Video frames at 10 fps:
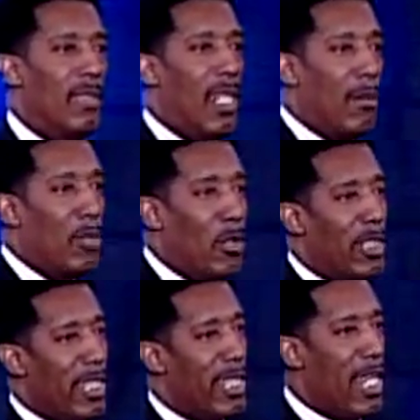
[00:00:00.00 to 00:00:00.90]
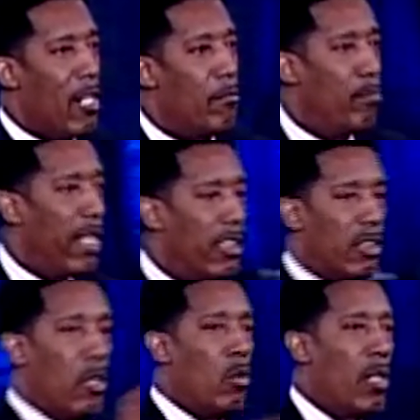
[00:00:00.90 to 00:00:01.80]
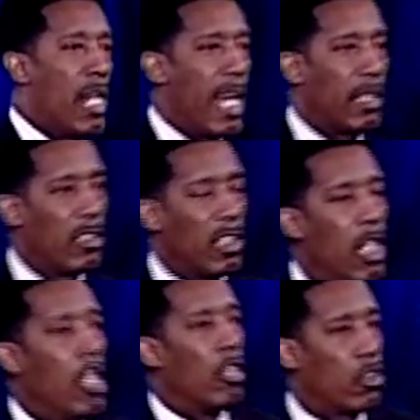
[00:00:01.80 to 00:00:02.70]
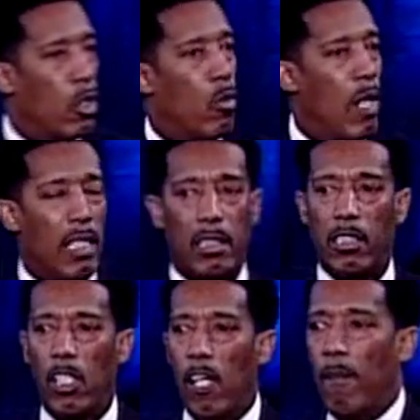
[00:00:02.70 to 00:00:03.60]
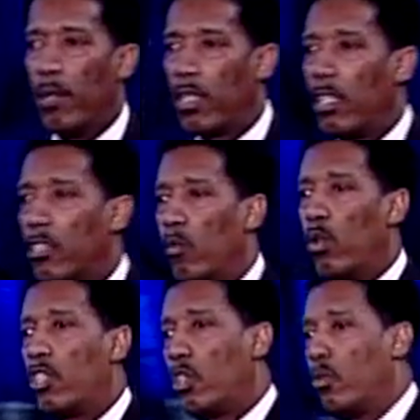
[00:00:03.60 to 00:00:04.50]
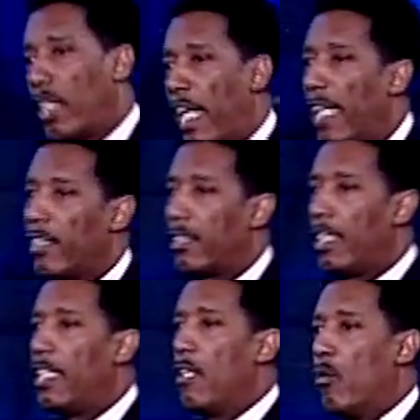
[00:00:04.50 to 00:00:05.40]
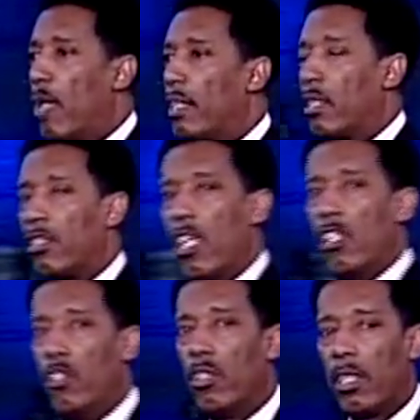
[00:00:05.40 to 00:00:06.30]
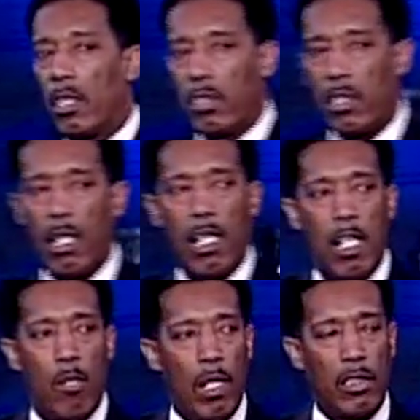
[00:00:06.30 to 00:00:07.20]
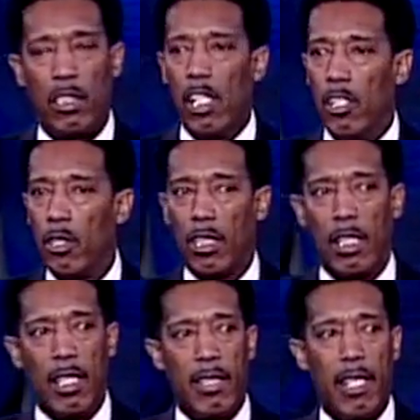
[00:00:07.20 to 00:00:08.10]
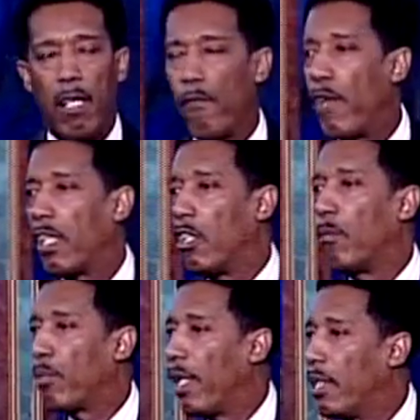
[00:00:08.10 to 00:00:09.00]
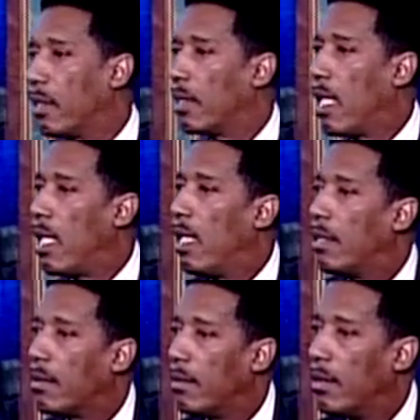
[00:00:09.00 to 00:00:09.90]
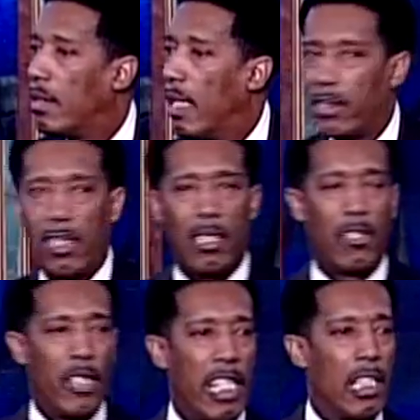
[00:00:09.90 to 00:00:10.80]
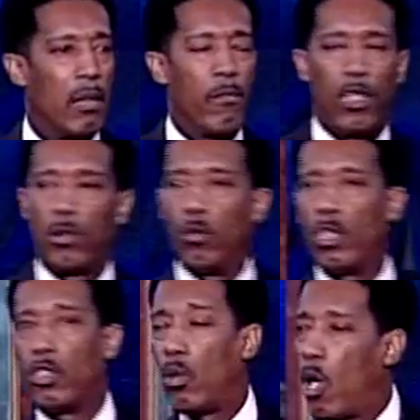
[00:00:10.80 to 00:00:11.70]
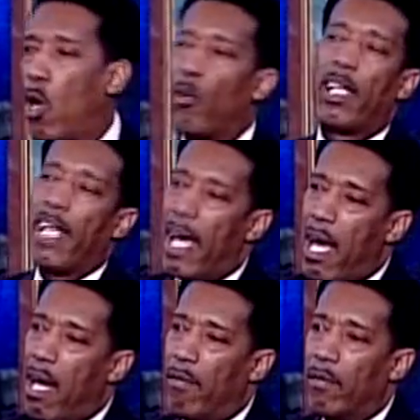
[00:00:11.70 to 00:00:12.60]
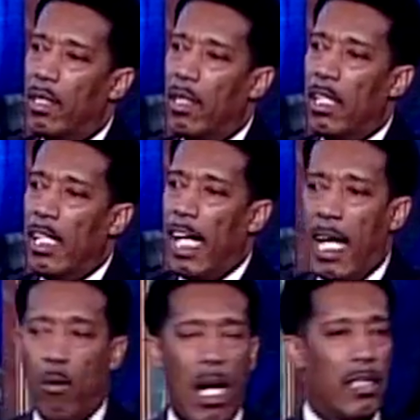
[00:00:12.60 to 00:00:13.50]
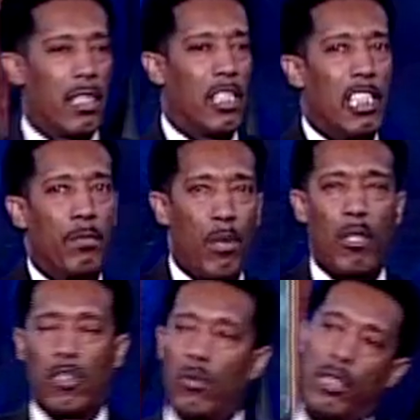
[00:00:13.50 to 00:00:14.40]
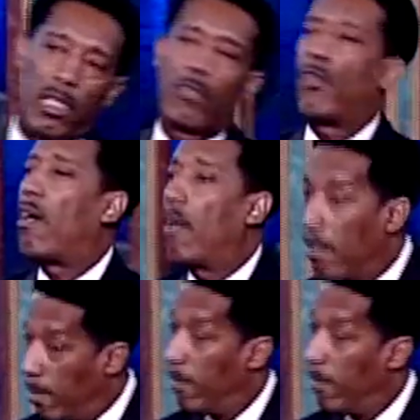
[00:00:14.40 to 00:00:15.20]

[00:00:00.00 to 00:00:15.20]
I'm going there now. Based on what I can see. So watch this. Because of what you can't see, watch this. You're going to start, watch this. You're going to let that affect your praise to God. Amen. Instead of thanking him for what you already have. And watch this. He's brought you this far.